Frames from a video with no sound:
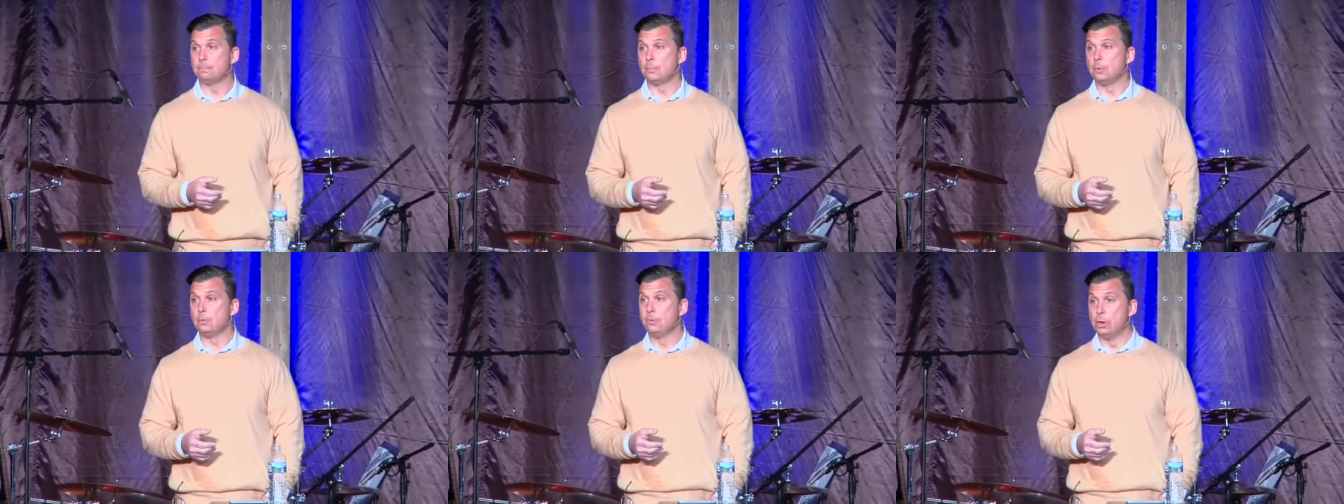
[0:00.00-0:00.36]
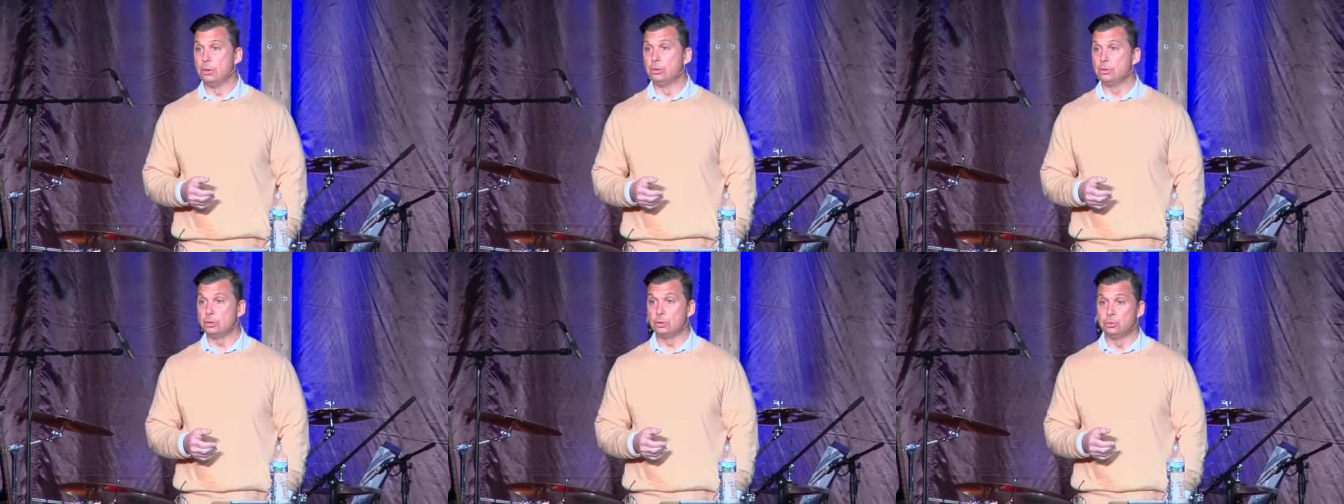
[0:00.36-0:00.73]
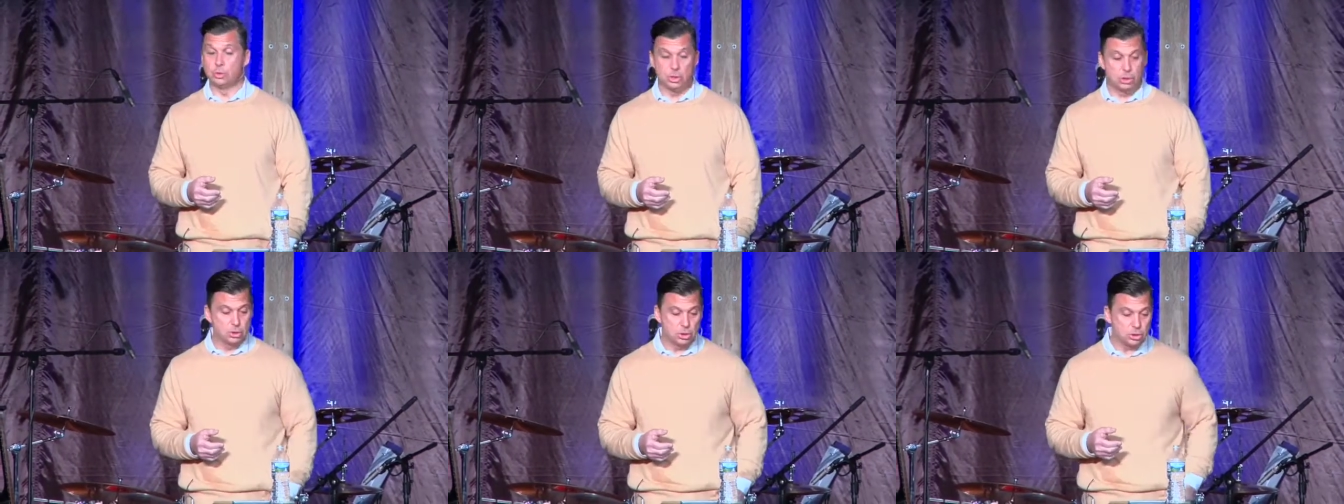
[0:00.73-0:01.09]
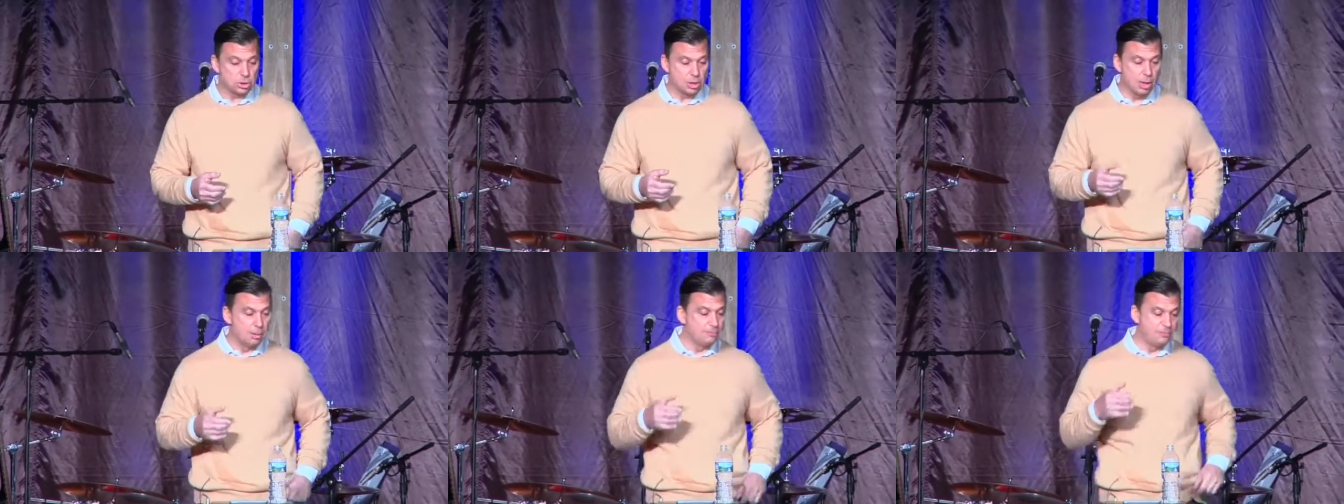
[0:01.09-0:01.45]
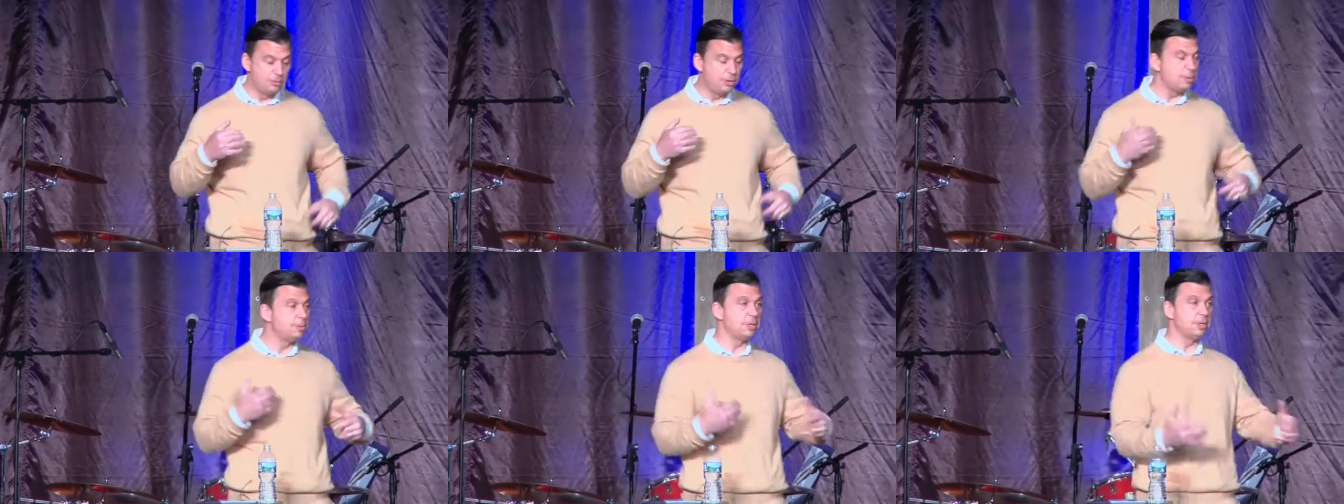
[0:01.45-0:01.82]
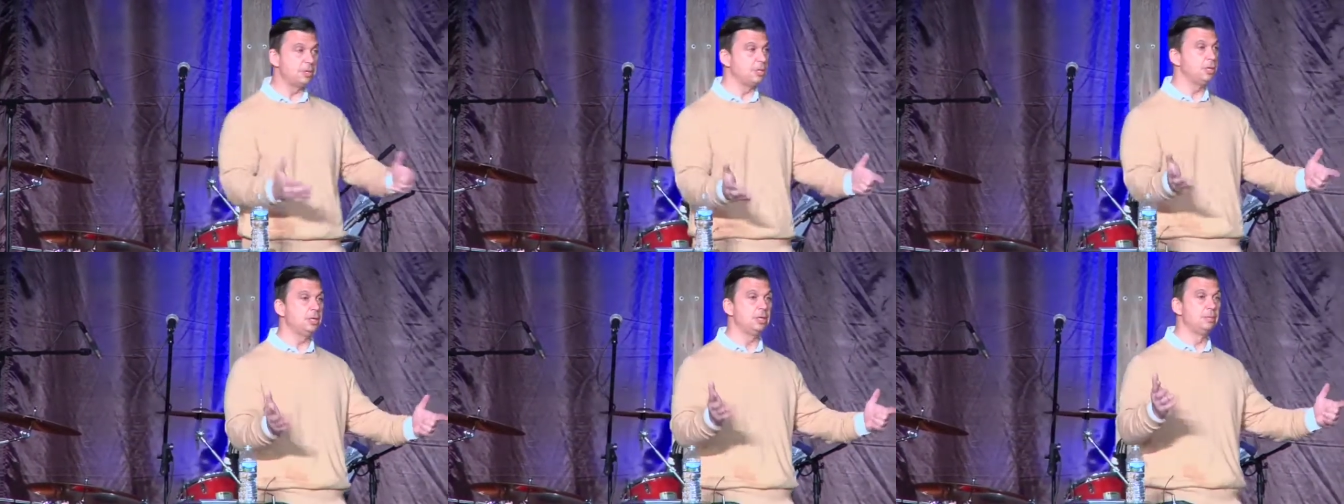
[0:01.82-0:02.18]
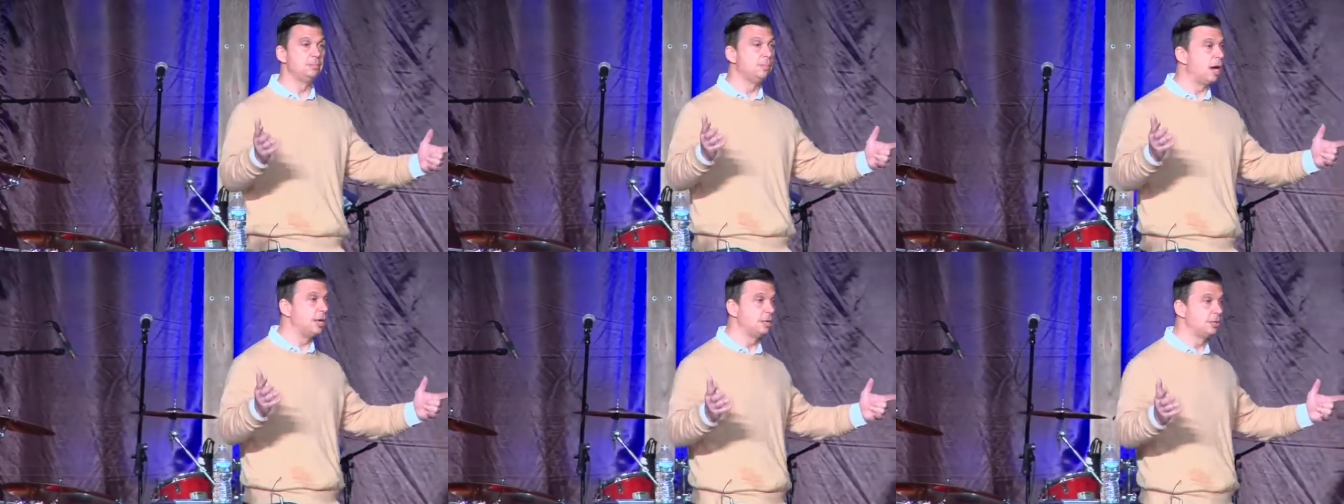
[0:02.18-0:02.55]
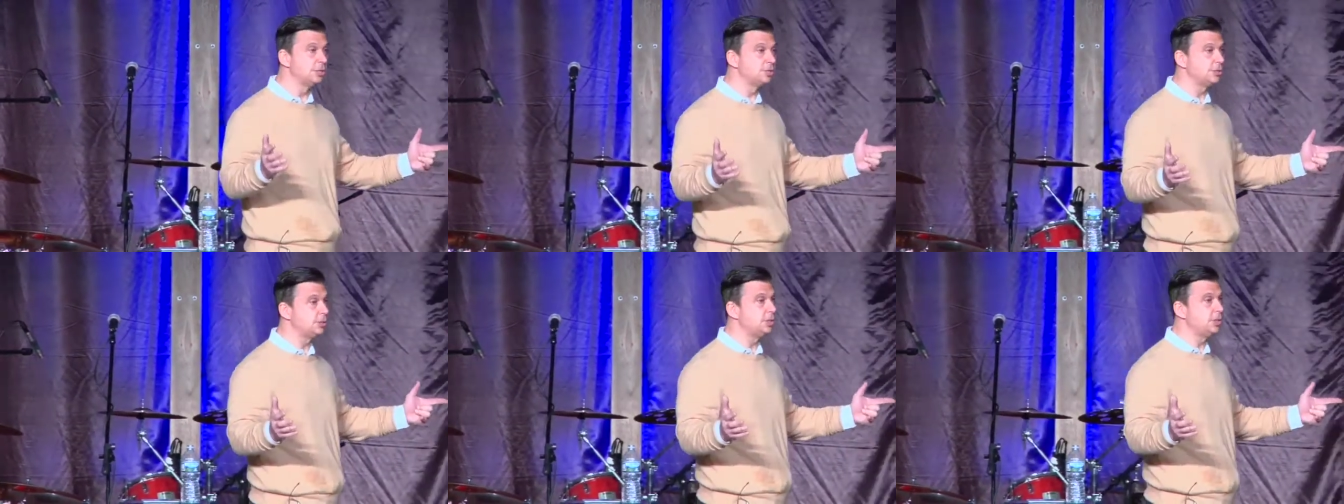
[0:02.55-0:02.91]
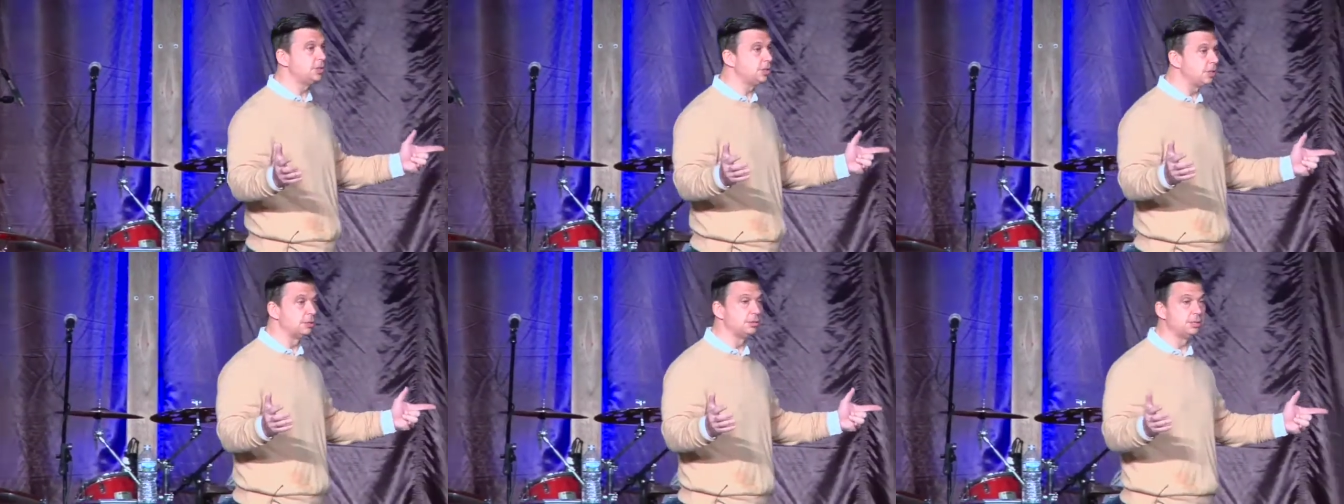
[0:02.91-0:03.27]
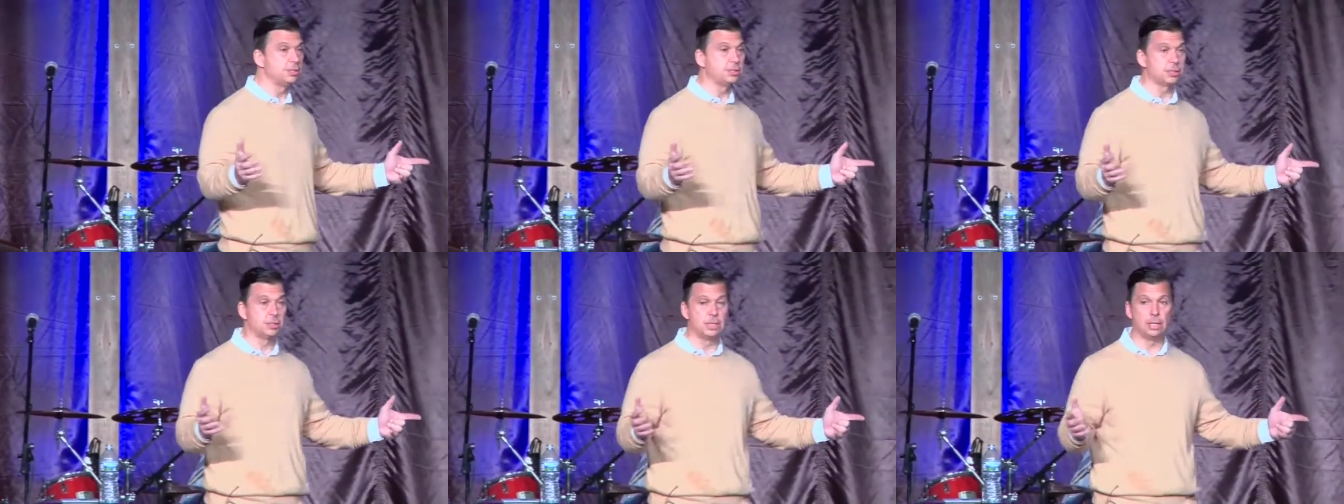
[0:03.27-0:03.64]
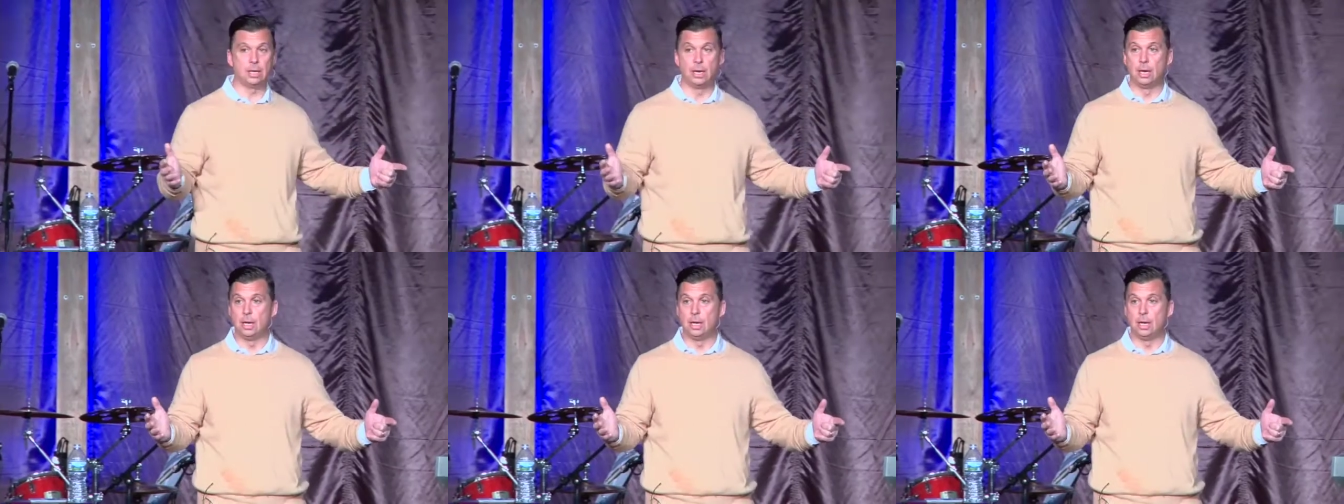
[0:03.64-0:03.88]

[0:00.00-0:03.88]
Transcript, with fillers: Those who can just come flippantly and mindlessly and carelessly